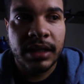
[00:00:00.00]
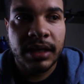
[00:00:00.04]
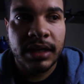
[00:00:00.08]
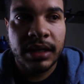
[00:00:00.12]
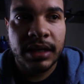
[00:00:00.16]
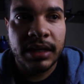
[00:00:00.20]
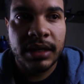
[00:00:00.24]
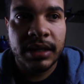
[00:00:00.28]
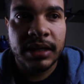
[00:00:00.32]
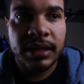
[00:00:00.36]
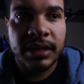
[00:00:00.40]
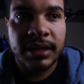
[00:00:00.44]

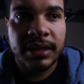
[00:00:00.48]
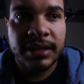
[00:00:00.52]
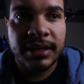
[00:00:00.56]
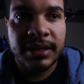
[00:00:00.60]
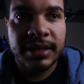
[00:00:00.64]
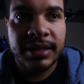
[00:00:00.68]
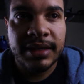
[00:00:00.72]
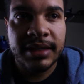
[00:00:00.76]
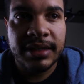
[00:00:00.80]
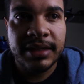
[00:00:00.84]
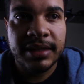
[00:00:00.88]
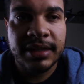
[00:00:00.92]

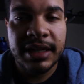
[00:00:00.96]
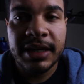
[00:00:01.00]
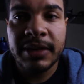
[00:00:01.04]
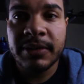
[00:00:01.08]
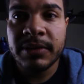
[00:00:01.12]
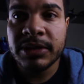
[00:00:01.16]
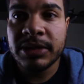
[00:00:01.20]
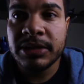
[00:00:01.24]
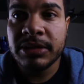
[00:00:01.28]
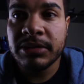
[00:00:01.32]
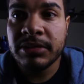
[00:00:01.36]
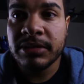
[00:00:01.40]
and they
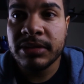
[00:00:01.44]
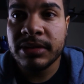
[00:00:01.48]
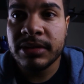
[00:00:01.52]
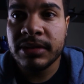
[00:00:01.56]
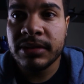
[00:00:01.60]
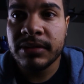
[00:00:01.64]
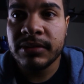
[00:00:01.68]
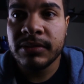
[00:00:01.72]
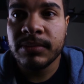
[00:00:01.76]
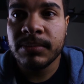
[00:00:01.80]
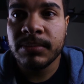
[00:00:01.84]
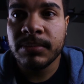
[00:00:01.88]
were
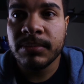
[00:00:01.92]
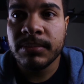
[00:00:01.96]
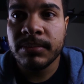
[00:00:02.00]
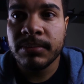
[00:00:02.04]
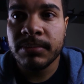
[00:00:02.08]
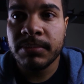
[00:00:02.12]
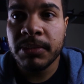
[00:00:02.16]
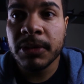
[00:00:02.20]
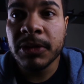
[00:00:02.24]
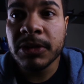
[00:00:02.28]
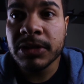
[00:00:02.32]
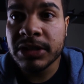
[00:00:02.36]
doing
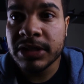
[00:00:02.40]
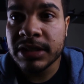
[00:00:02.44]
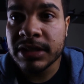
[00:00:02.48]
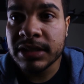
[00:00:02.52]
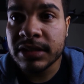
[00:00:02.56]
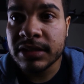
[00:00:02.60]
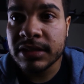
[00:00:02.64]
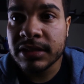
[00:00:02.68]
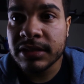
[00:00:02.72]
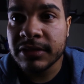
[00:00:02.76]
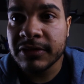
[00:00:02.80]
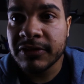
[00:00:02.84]

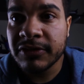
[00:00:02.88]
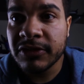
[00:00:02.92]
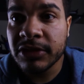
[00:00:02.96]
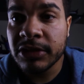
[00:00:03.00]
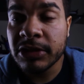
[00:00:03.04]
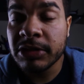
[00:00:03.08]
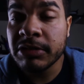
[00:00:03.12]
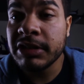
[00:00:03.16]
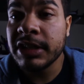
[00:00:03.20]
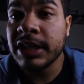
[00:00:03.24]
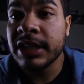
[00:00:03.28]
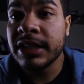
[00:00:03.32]
portraits for
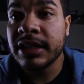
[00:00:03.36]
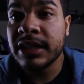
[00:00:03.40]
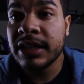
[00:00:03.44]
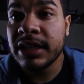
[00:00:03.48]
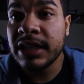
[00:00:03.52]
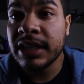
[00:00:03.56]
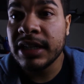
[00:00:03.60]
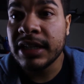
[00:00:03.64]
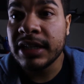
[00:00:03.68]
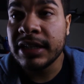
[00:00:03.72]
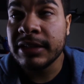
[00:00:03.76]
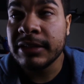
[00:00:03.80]
300
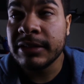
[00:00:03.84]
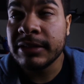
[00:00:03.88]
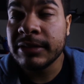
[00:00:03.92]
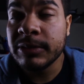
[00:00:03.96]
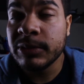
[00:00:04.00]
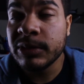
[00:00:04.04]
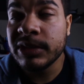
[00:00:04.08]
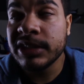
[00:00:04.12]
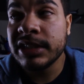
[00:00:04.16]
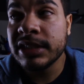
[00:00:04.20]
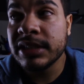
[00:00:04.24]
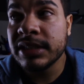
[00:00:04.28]
yen,
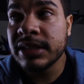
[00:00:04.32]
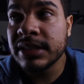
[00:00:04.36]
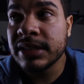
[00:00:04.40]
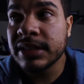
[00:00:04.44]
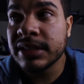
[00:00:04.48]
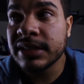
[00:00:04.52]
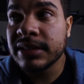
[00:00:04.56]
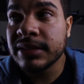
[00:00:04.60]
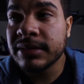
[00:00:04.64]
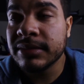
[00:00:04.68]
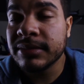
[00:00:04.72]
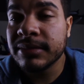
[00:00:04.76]
which
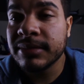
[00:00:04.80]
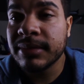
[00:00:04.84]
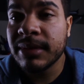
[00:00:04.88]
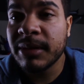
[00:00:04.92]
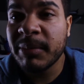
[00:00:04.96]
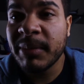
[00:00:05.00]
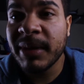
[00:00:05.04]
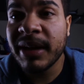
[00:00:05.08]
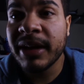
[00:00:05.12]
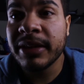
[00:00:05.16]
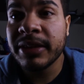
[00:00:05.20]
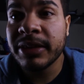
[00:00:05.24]
is
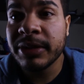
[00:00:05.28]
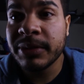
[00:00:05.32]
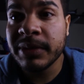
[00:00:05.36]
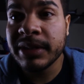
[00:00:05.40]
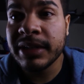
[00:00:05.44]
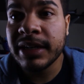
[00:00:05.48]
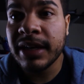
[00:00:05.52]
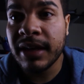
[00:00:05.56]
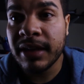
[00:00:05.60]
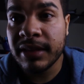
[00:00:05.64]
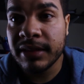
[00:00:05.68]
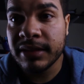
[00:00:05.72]
about
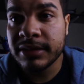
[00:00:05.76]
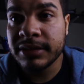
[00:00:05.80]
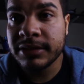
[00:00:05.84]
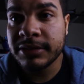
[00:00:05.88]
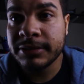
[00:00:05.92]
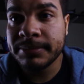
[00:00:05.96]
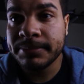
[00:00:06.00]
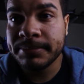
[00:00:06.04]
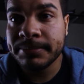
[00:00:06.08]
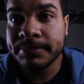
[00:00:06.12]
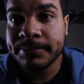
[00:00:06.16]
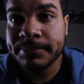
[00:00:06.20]

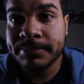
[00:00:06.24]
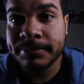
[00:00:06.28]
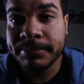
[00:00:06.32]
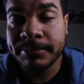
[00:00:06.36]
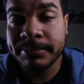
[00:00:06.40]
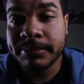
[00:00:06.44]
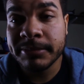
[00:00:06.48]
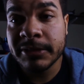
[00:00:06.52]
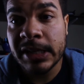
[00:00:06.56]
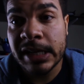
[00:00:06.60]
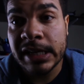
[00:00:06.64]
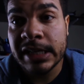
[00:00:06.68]
$3.
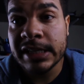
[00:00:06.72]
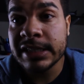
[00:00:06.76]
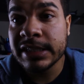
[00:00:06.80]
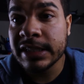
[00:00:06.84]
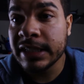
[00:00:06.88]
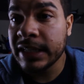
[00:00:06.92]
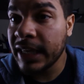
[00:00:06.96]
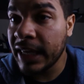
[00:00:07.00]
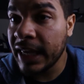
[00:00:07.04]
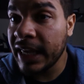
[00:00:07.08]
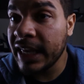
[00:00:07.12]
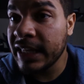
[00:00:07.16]
So I was
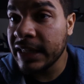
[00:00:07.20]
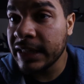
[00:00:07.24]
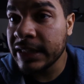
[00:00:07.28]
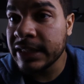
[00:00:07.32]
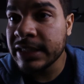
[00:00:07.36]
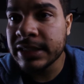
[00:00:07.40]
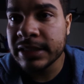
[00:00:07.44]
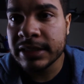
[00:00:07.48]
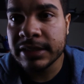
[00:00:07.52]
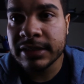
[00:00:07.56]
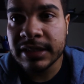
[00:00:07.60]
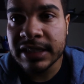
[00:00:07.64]
like, hey,
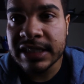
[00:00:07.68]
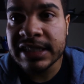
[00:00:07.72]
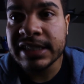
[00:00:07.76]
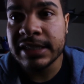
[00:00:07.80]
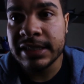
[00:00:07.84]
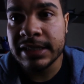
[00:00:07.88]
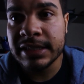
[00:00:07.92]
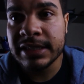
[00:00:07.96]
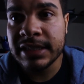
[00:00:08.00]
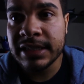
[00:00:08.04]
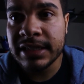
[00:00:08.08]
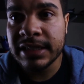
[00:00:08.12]
let's
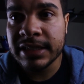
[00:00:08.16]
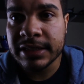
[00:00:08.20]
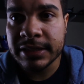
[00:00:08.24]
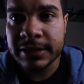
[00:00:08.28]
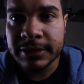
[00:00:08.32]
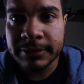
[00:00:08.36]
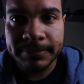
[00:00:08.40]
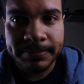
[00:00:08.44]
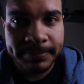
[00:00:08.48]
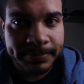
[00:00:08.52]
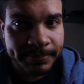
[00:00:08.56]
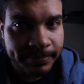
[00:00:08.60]
get this.